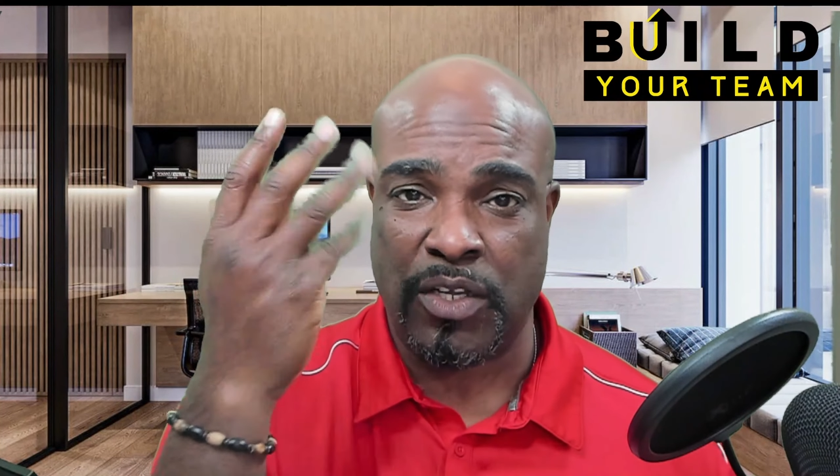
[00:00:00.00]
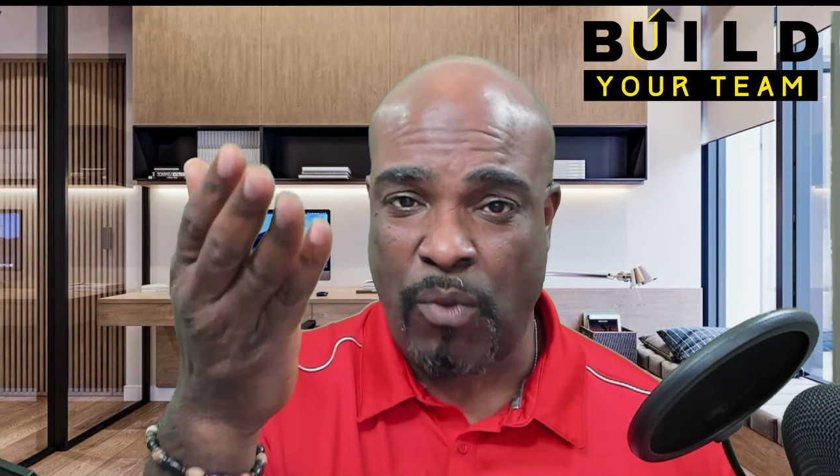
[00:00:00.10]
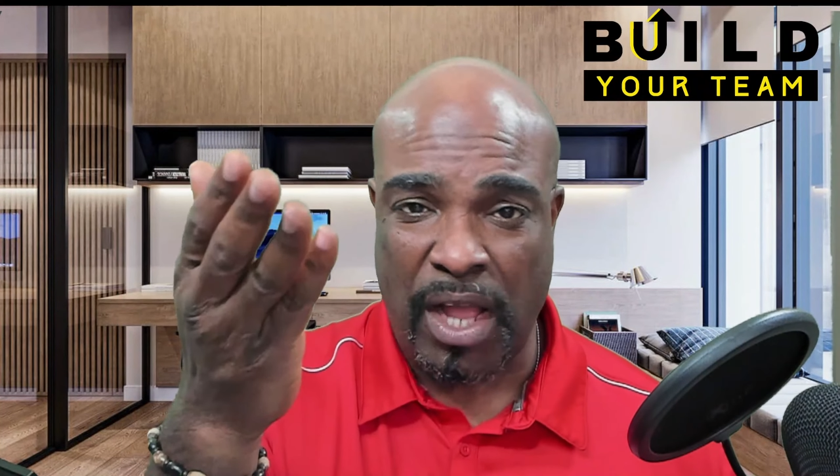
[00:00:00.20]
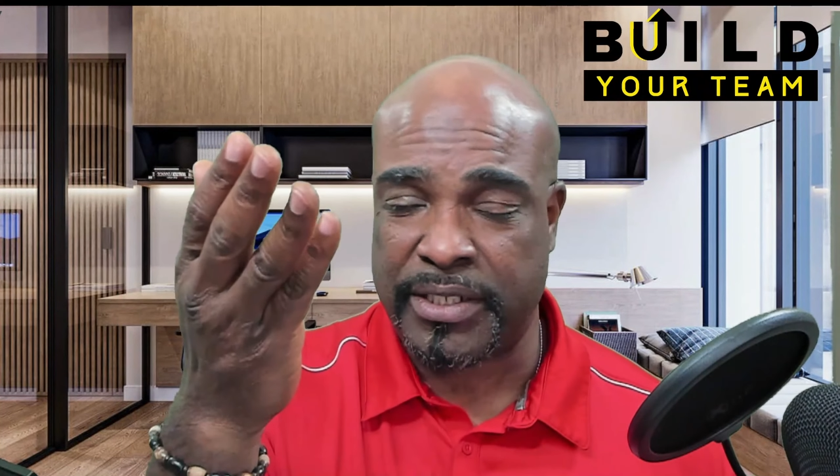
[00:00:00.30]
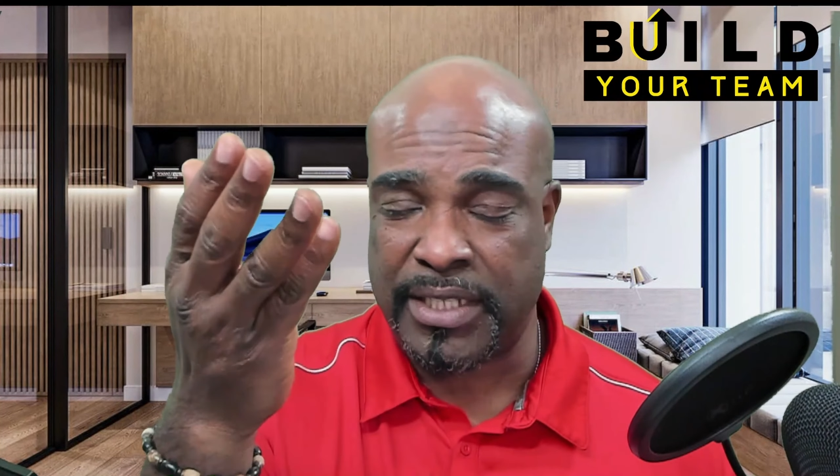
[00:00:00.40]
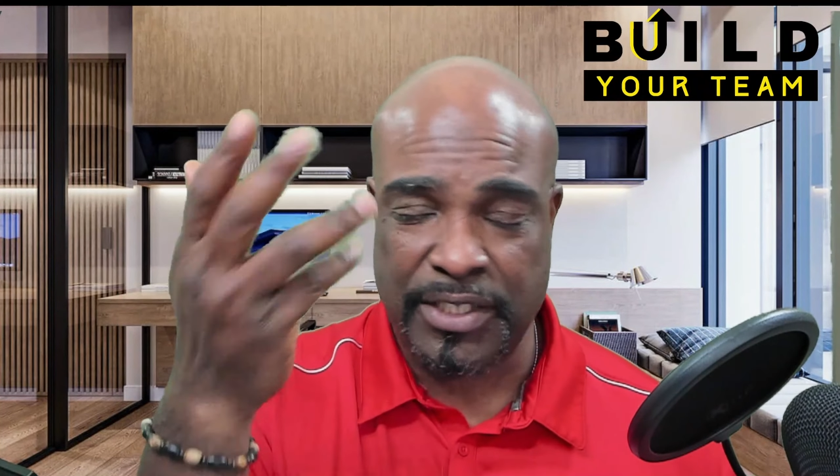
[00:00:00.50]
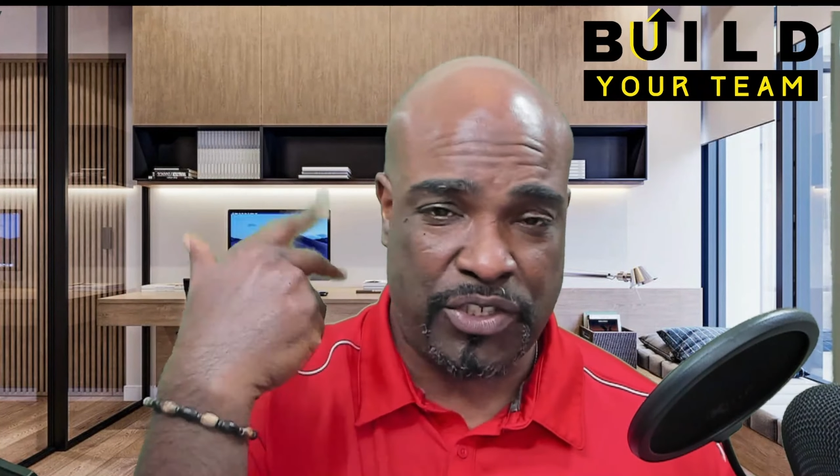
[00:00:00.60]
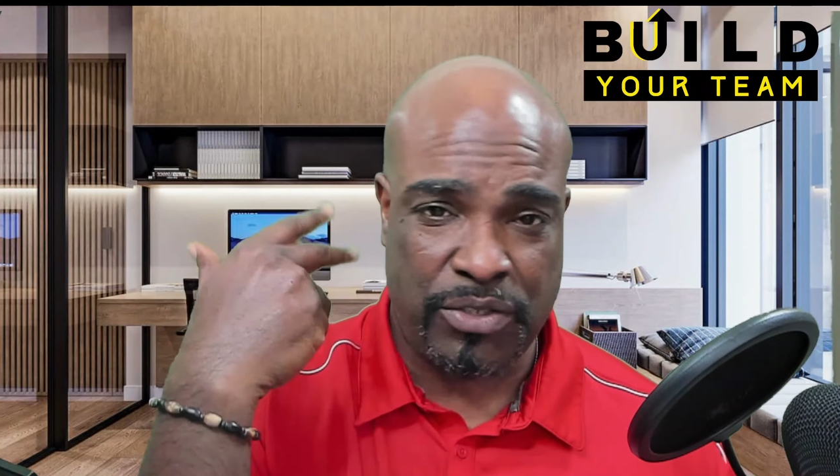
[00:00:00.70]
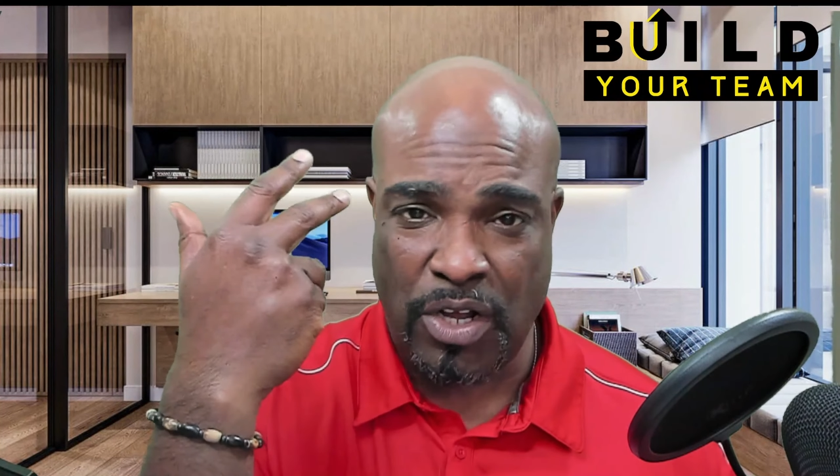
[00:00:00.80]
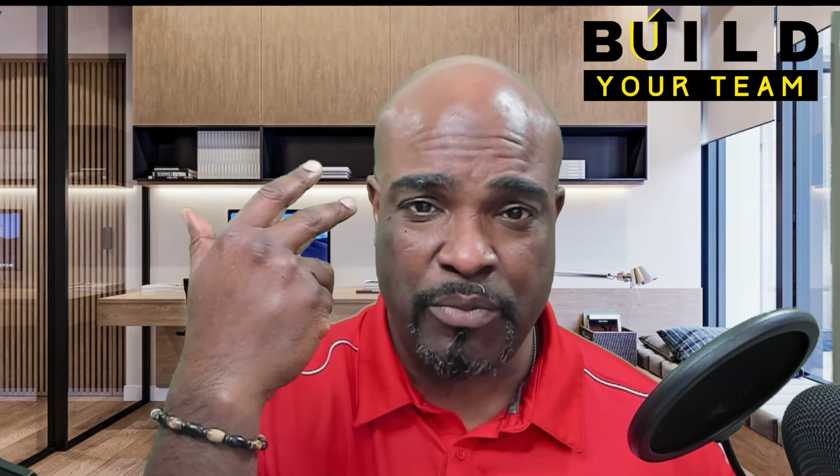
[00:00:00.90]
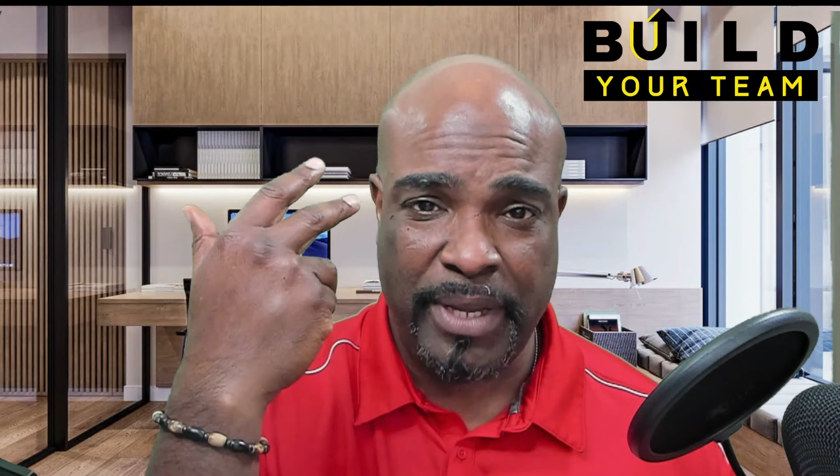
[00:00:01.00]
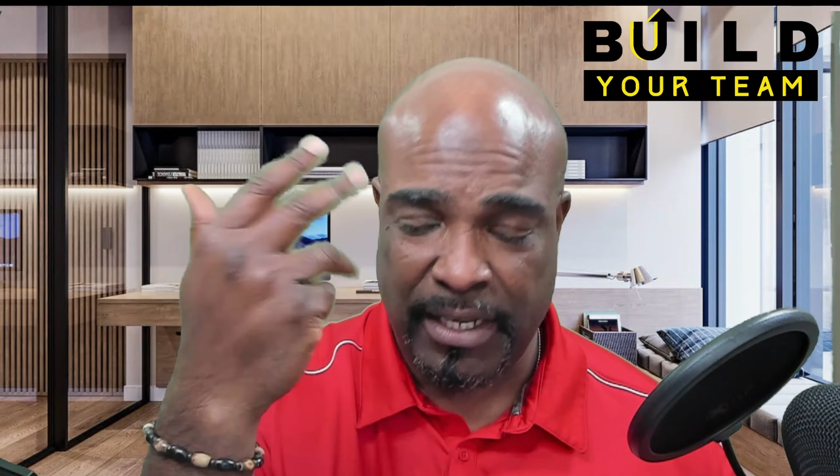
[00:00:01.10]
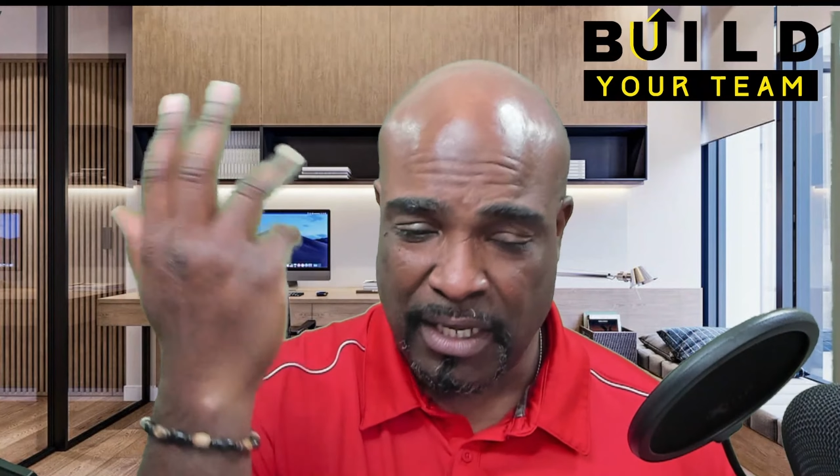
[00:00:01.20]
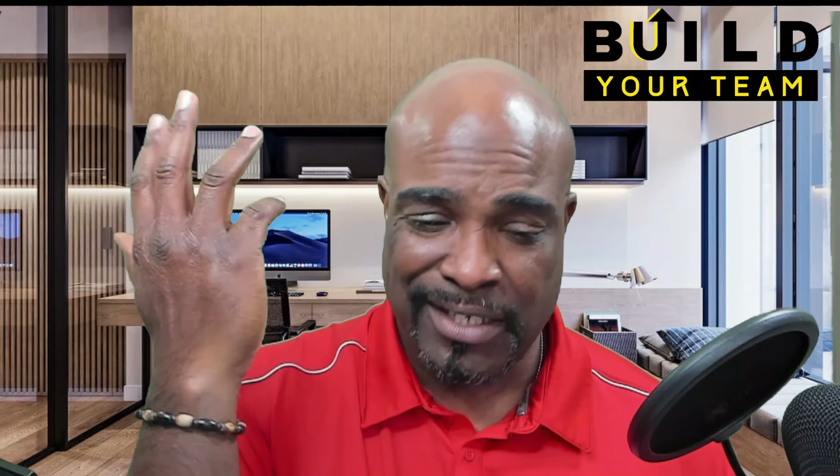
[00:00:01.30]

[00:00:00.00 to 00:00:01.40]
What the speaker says: watching this, you know me.